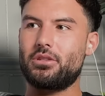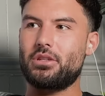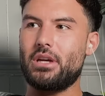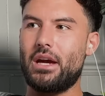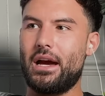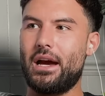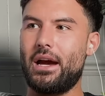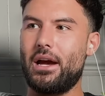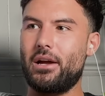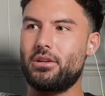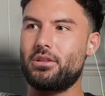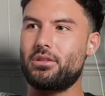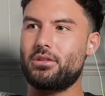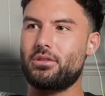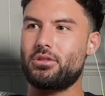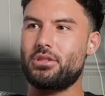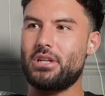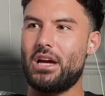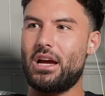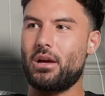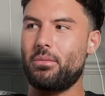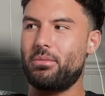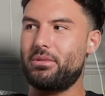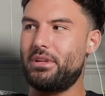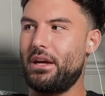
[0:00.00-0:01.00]
say
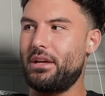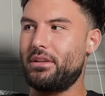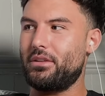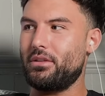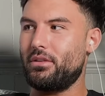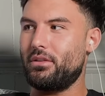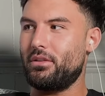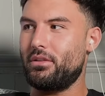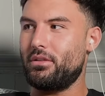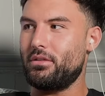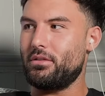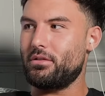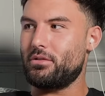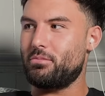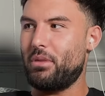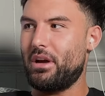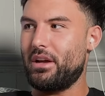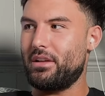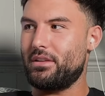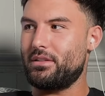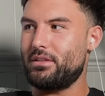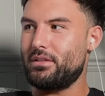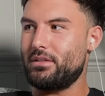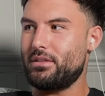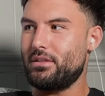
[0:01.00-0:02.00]
jack potato,
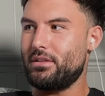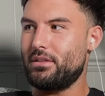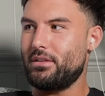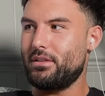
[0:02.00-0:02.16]
spuds.